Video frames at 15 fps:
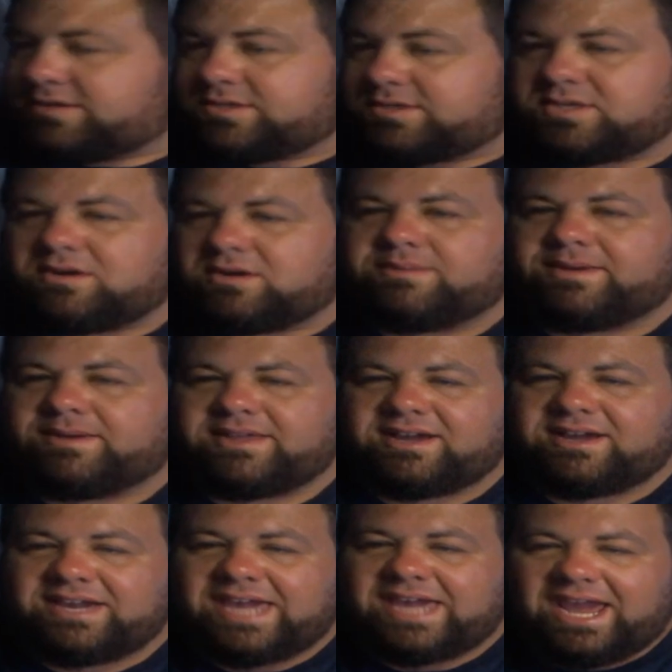Sorry about
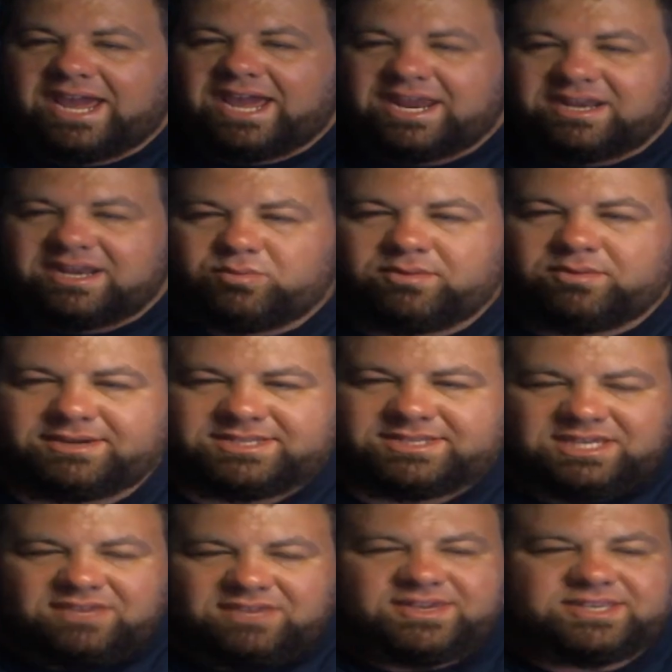that, I hate it when my
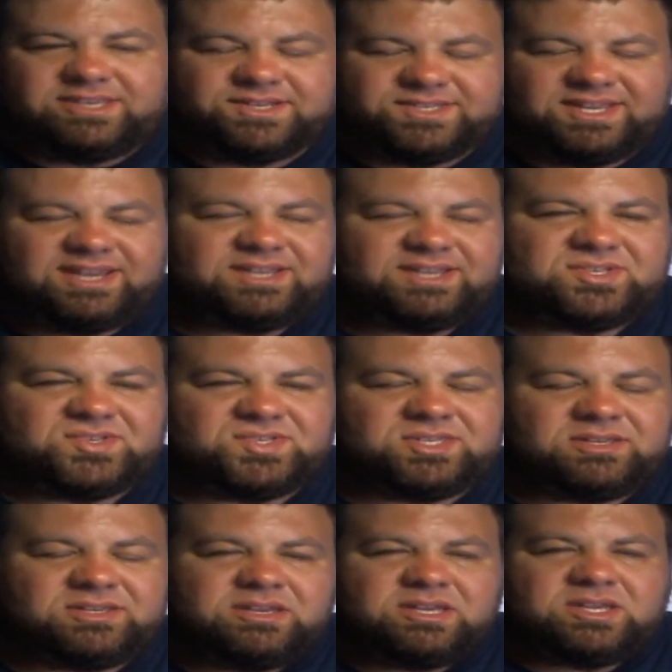TV does that, it
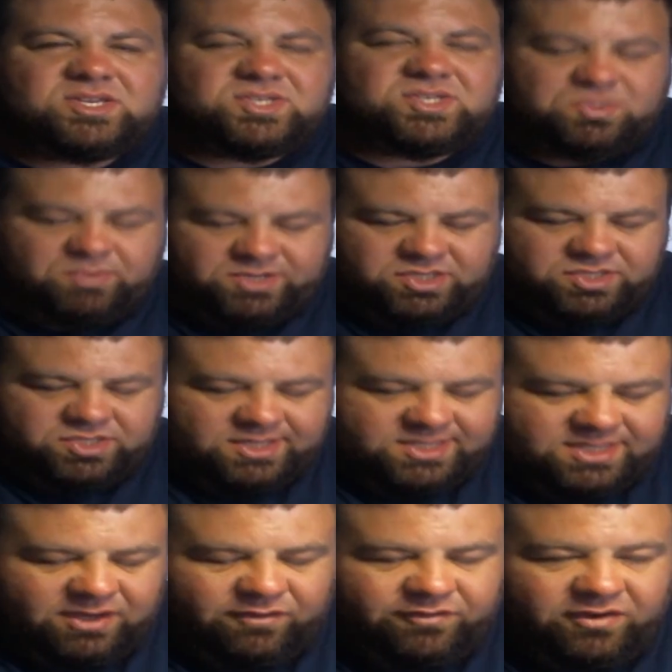just switches
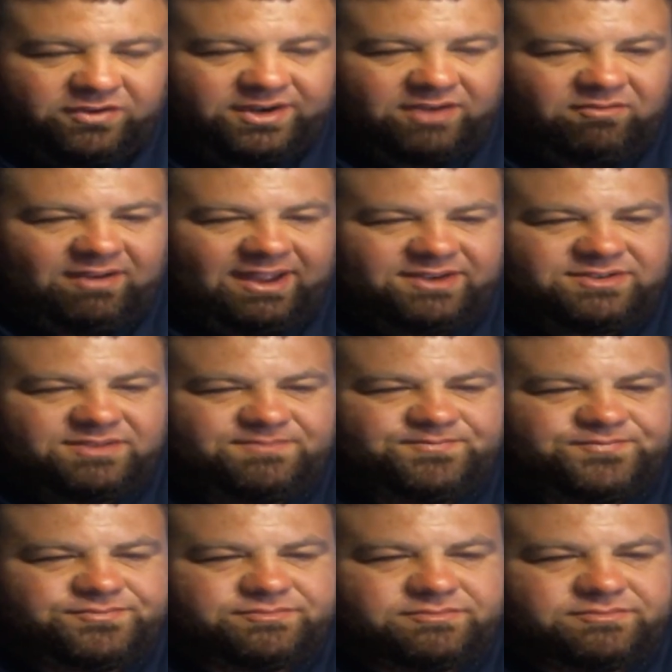itself on at random.